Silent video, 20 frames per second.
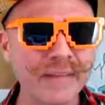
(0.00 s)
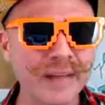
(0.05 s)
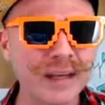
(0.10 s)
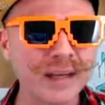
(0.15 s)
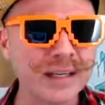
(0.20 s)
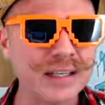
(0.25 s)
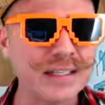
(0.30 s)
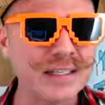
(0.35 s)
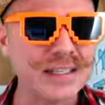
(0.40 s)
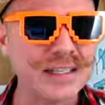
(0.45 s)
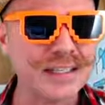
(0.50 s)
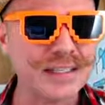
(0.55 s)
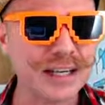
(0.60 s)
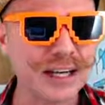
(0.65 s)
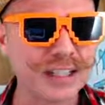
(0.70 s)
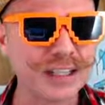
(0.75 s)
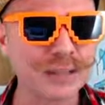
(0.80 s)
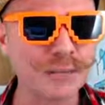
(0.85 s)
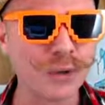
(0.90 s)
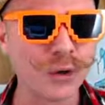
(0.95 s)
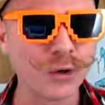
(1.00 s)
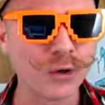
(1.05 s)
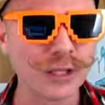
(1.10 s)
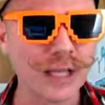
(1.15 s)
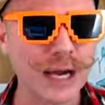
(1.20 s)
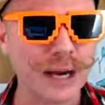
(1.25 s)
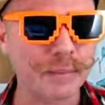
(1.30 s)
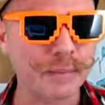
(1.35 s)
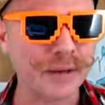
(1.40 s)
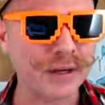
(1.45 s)
then he's stuck them all
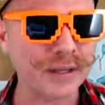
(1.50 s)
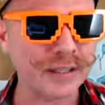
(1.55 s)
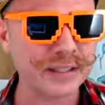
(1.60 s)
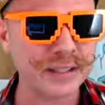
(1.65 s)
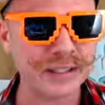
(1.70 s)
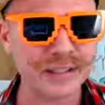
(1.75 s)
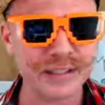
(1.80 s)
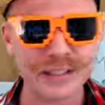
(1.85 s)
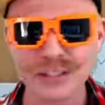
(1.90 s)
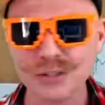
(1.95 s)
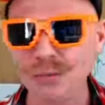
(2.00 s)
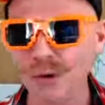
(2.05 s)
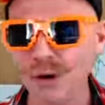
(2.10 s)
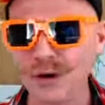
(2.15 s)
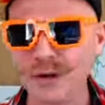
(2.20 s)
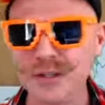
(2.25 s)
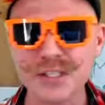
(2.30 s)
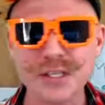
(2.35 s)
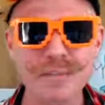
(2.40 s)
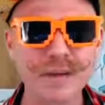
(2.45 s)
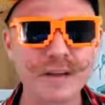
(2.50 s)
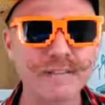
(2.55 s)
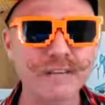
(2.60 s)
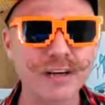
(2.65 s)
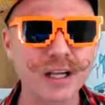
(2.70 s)
up. And I think this warrants a bit of a